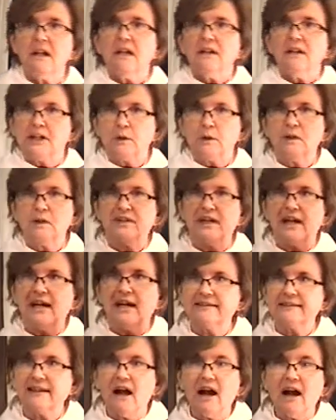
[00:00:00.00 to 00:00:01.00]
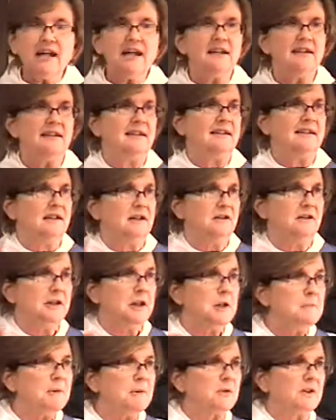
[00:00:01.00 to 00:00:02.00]
There was anxiety that if
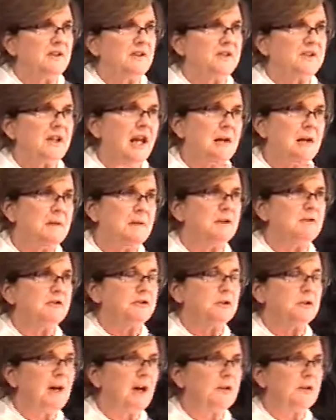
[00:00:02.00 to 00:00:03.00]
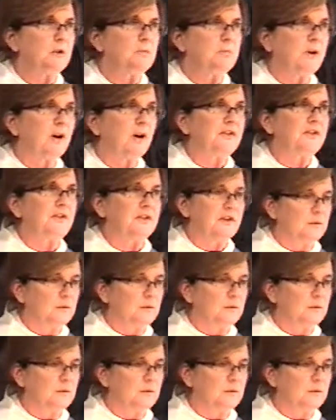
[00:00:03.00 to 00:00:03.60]
immigrants came in from other parts of